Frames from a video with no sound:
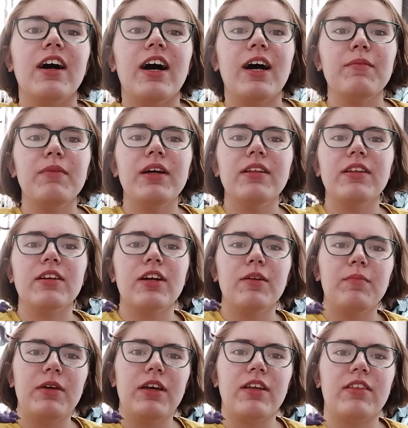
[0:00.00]
I'm mainly going
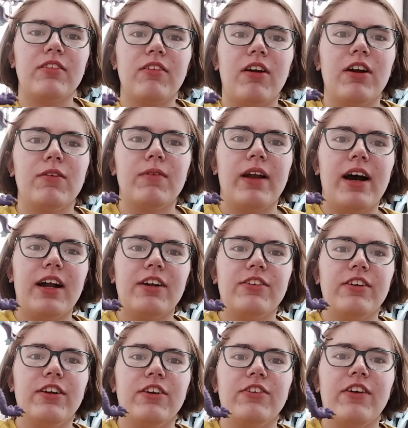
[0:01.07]
to be starting with How to
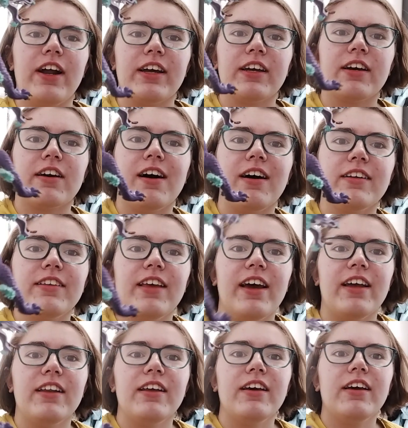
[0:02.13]
Train Your Dragon
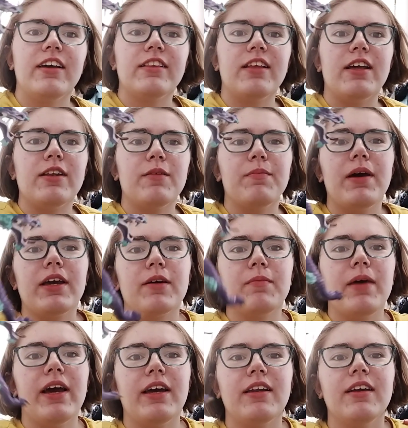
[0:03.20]
content, then the Mega
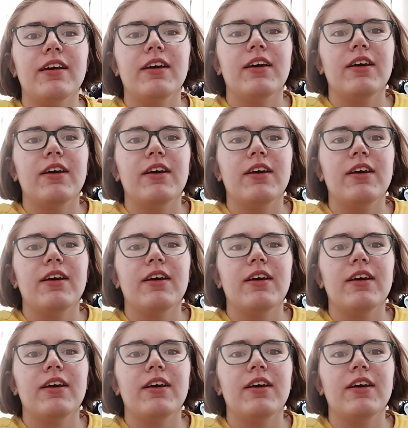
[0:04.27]
Man,